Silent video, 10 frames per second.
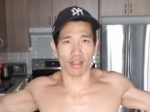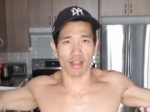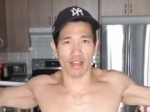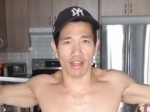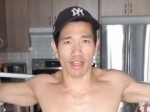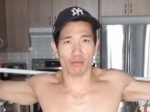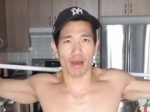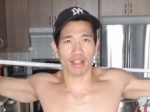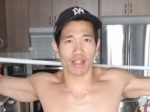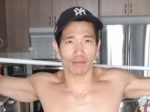and
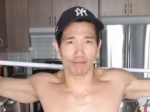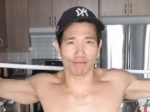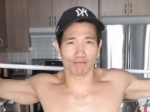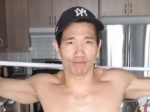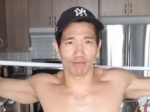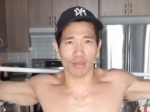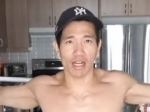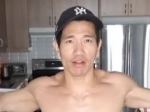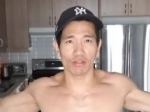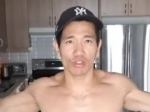back up.
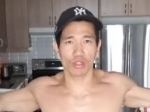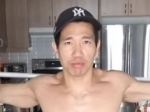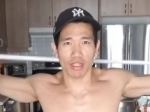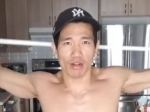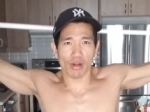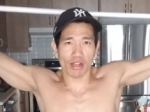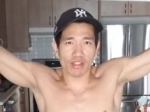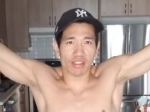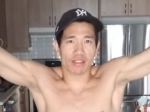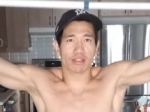Now, you can play around
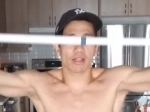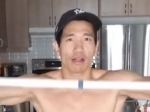this